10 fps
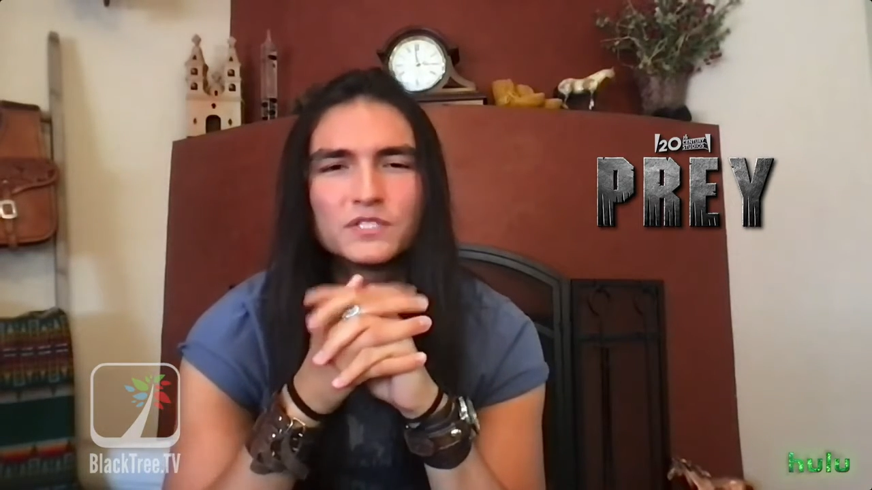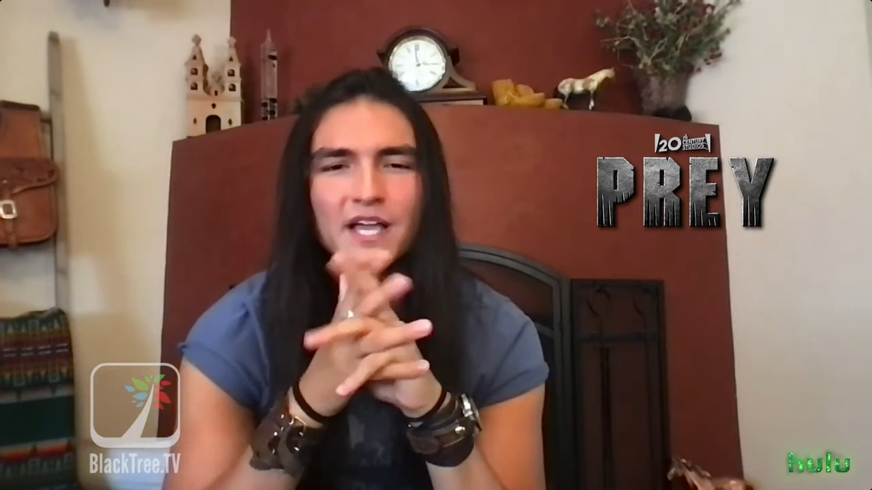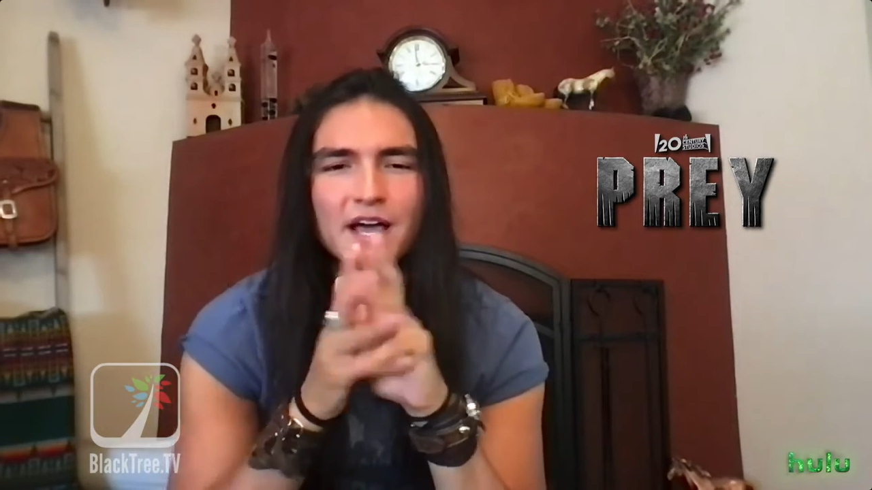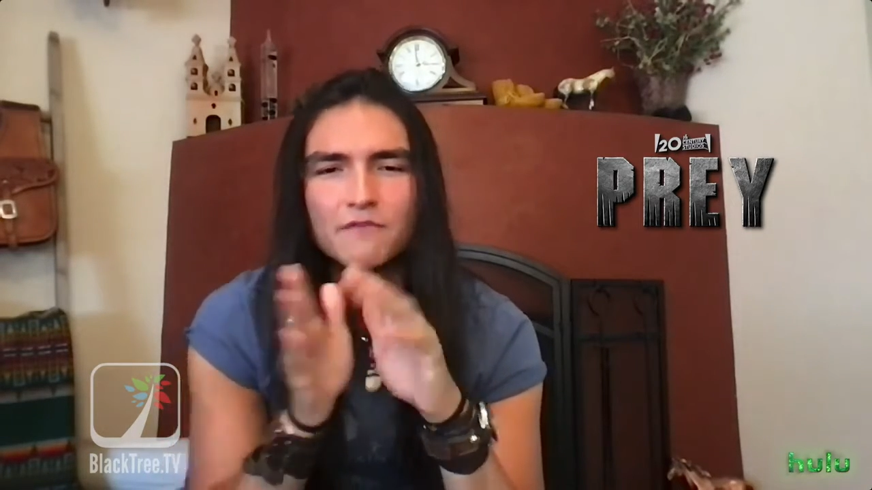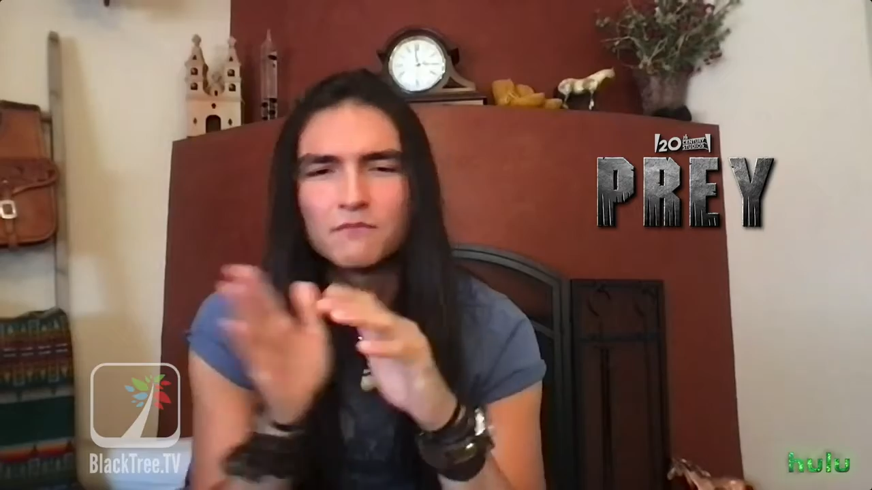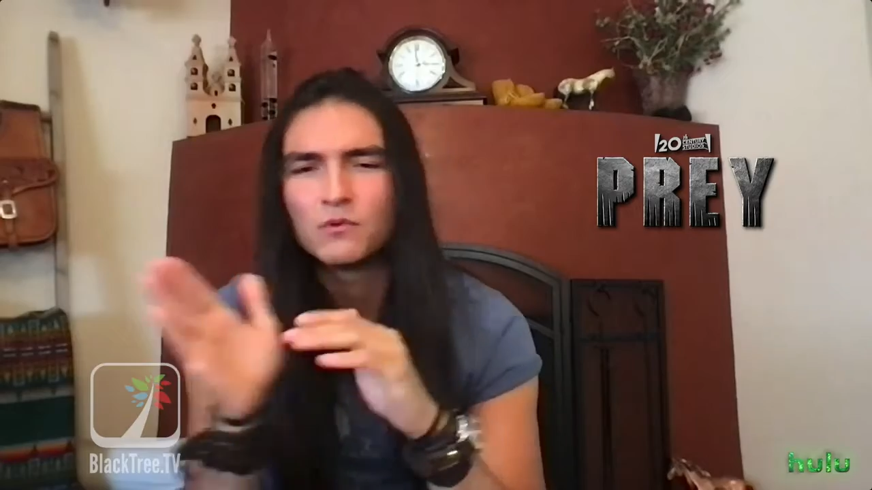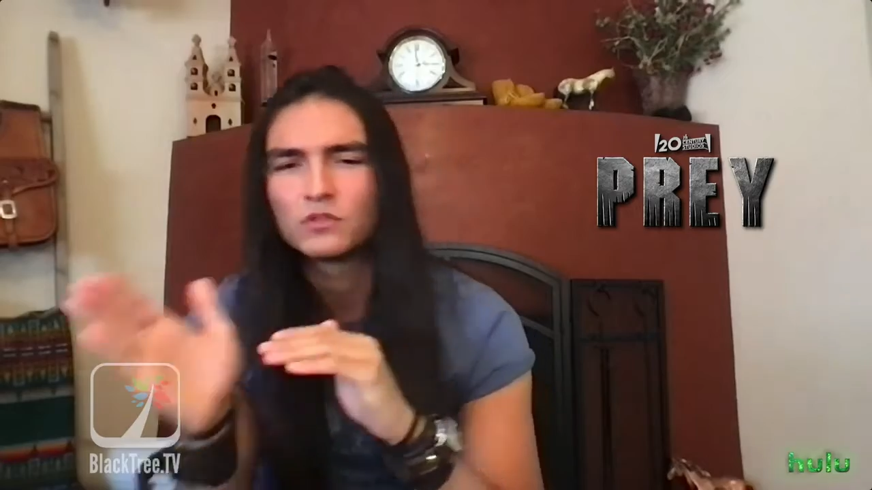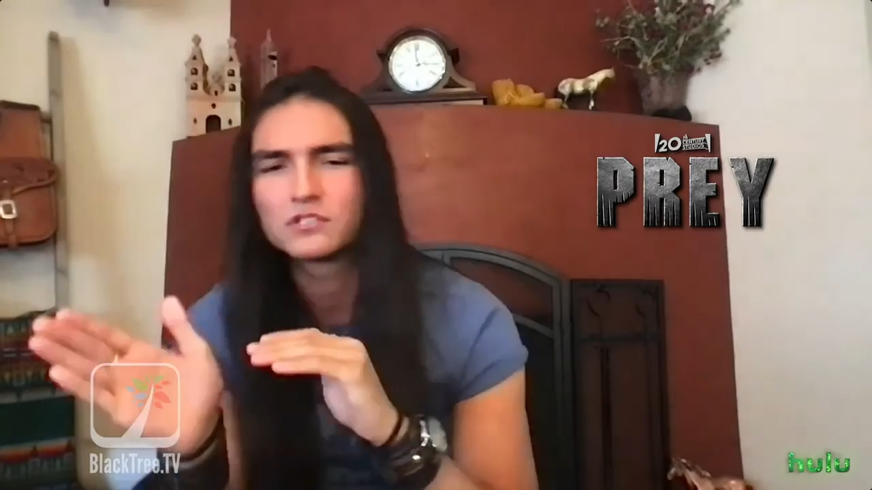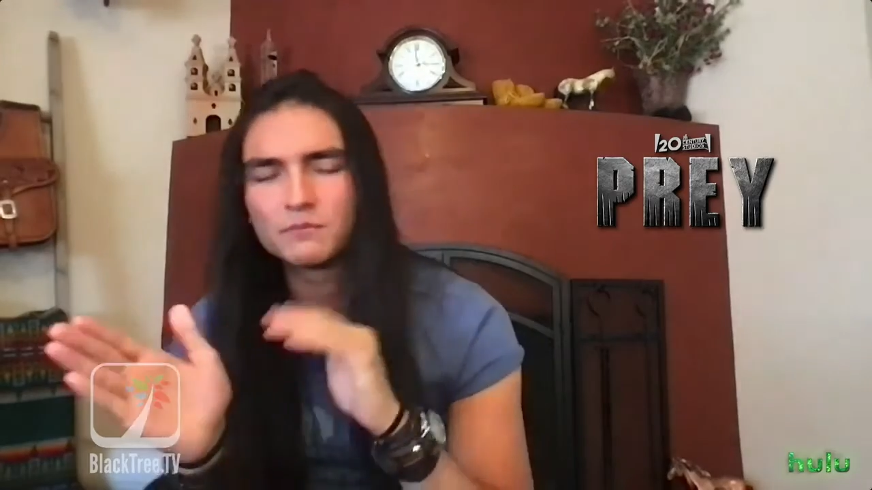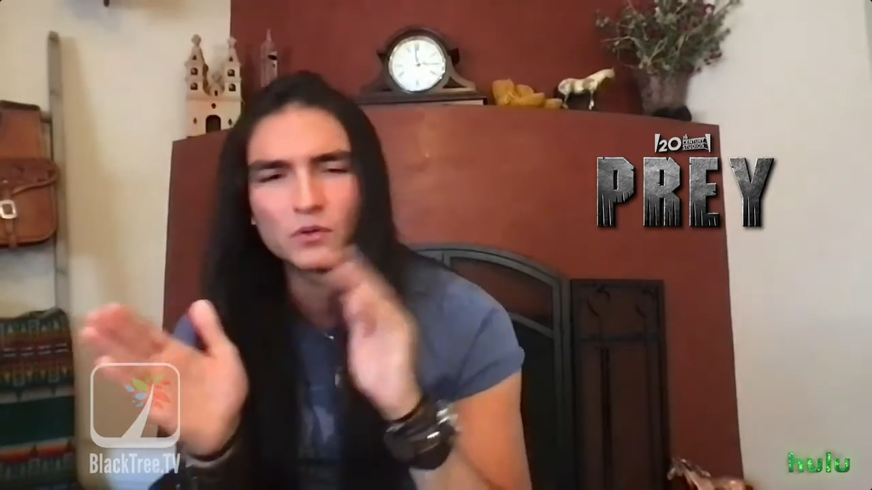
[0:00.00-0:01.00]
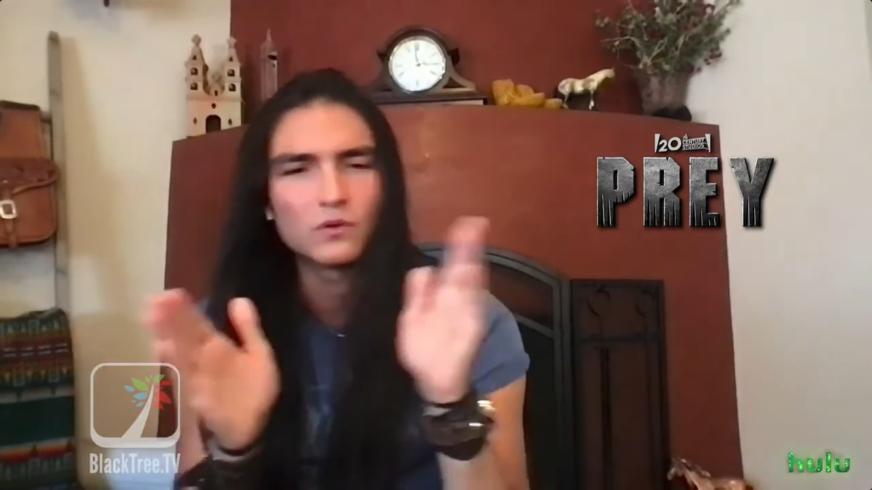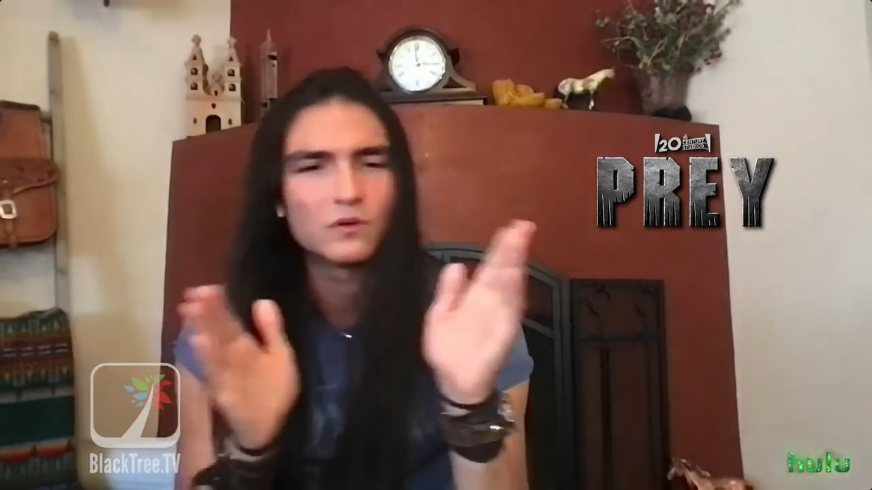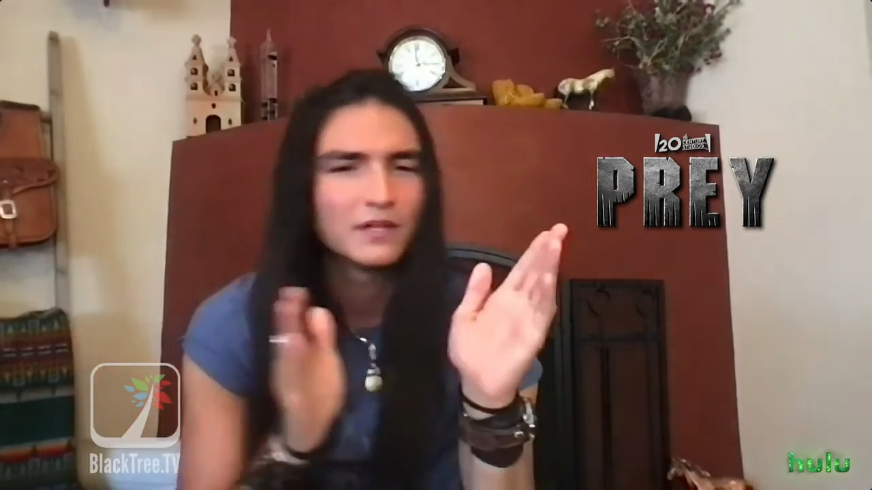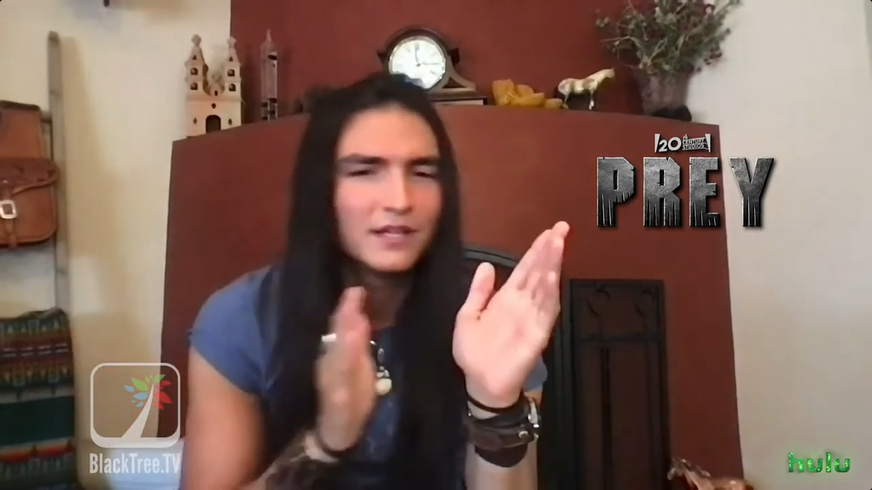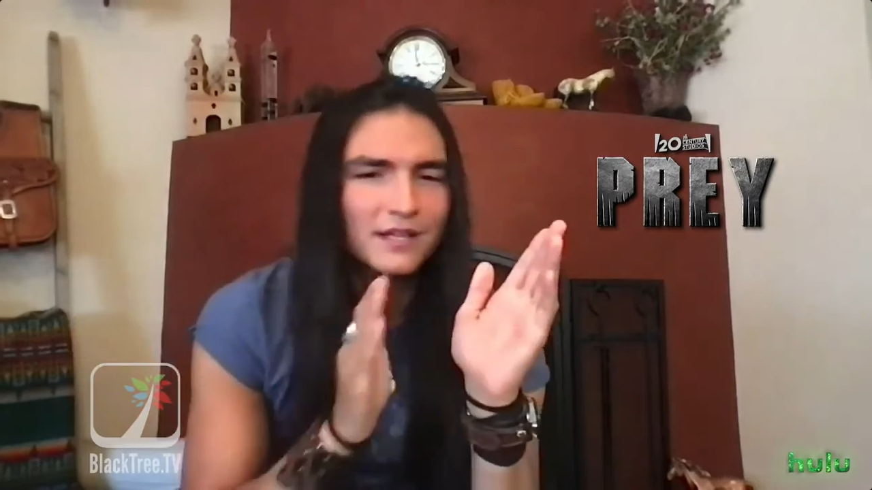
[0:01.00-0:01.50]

to have multiple